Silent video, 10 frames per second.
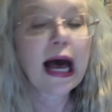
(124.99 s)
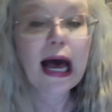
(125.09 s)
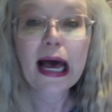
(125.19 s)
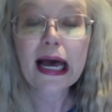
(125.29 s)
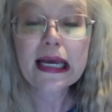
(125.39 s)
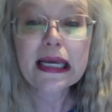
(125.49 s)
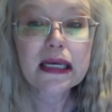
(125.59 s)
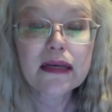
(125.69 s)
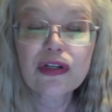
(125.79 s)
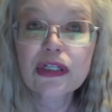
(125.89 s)

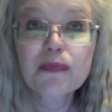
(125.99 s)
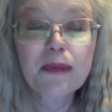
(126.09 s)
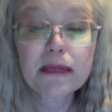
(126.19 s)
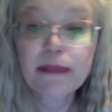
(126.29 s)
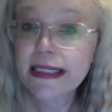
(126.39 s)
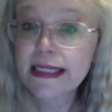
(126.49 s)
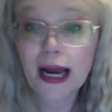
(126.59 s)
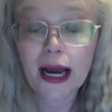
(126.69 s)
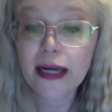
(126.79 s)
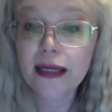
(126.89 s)
I just spend my
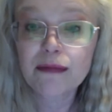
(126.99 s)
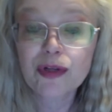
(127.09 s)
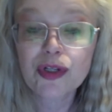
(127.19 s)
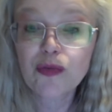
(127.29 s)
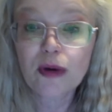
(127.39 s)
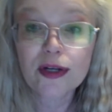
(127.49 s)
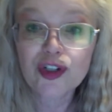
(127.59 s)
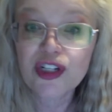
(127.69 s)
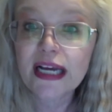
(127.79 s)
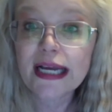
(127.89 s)
time just
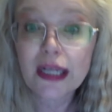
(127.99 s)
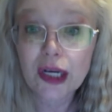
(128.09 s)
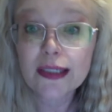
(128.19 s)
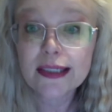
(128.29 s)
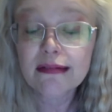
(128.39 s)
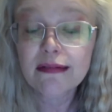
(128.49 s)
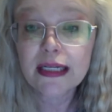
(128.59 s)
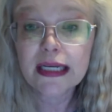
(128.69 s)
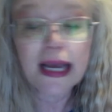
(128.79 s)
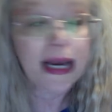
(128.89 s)
watching a lot of
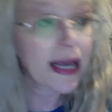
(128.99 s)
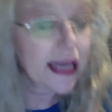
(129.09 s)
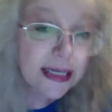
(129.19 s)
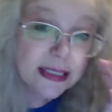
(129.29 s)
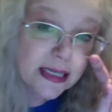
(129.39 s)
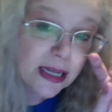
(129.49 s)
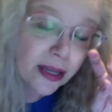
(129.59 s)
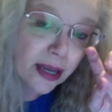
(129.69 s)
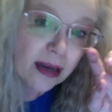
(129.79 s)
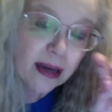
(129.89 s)
TV, and I gotta tell you,